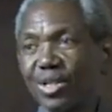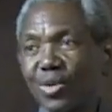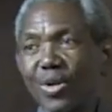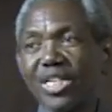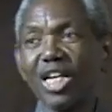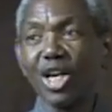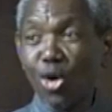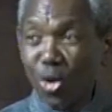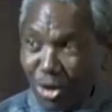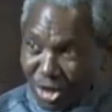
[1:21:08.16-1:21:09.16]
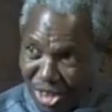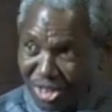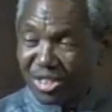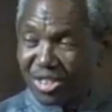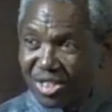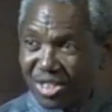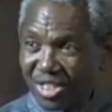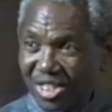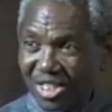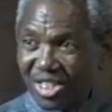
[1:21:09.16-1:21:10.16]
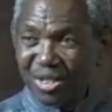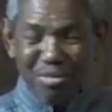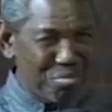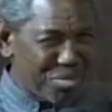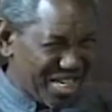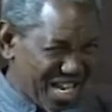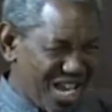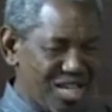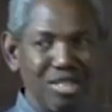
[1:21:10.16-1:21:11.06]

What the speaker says: when the Lord began.